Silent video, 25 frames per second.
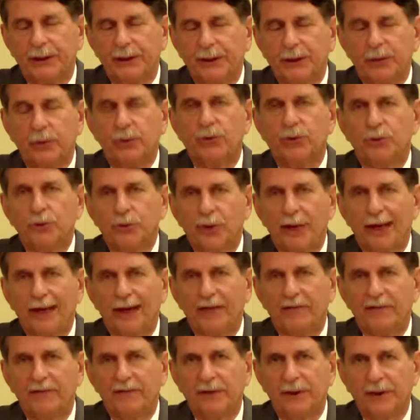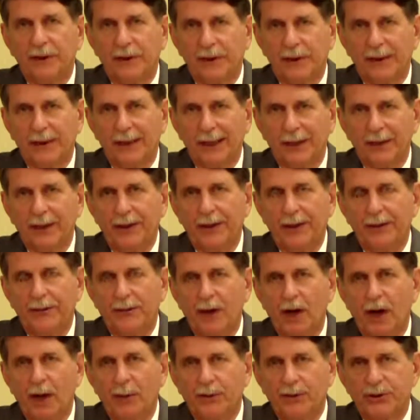you do have yet
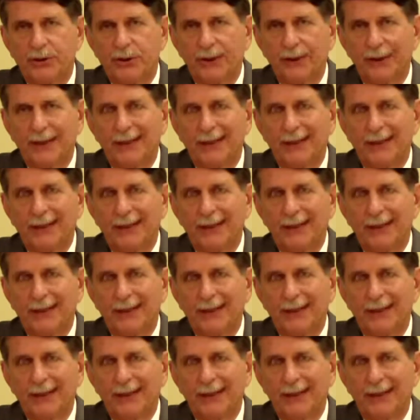another option,